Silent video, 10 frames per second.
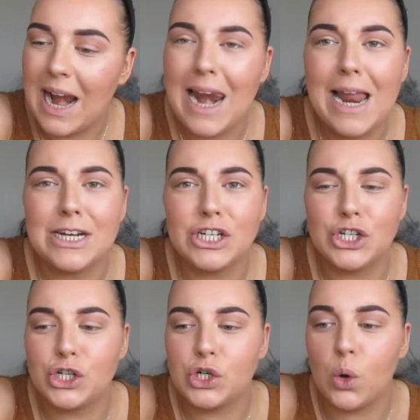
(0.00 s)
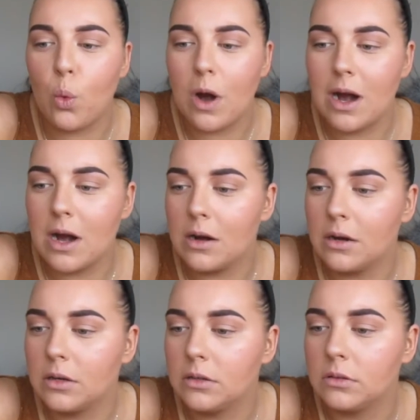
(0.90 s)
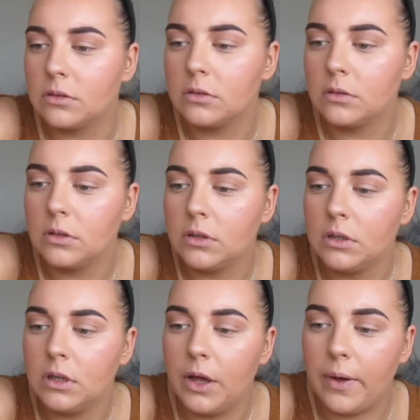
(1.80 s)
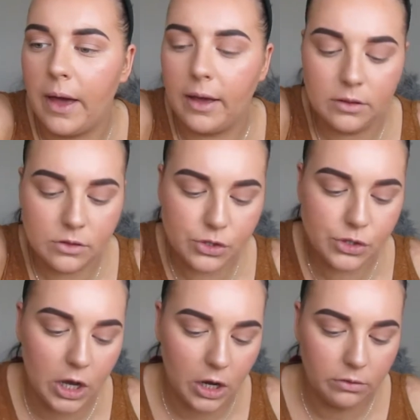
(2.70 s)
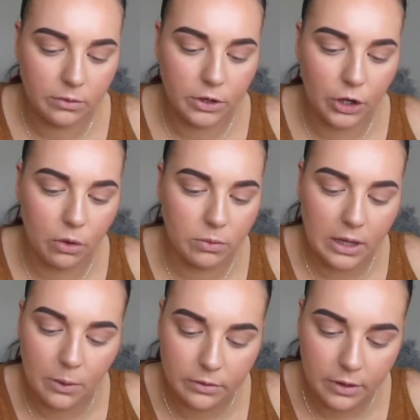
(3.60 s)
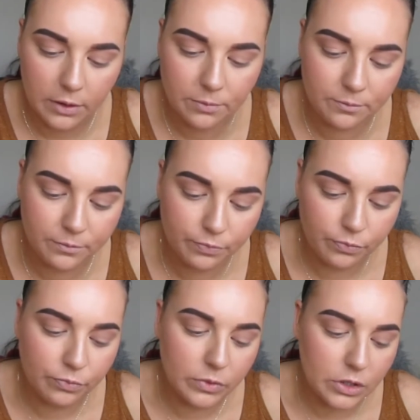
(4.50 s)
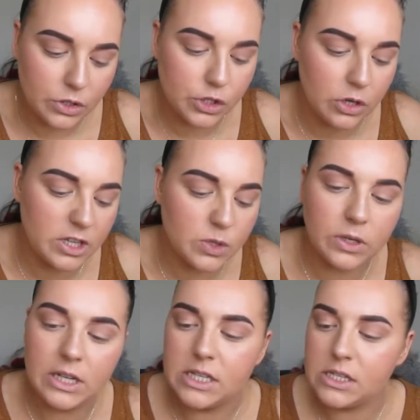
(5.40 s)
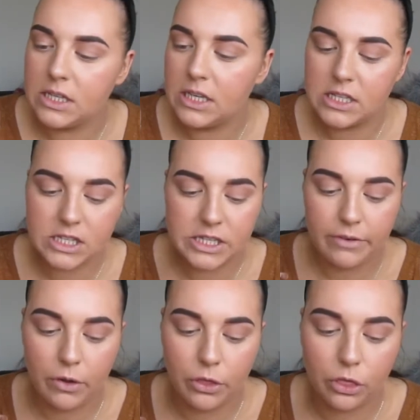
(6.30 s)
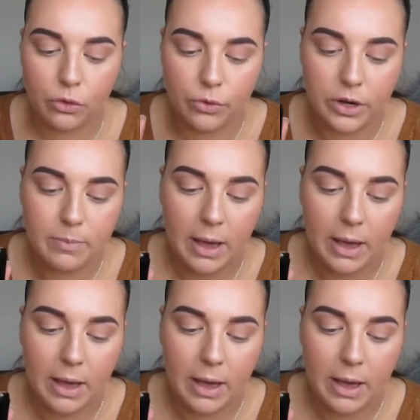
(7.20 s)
Let's do it. Okay, so I'm going to go with that one then. So this one is the 03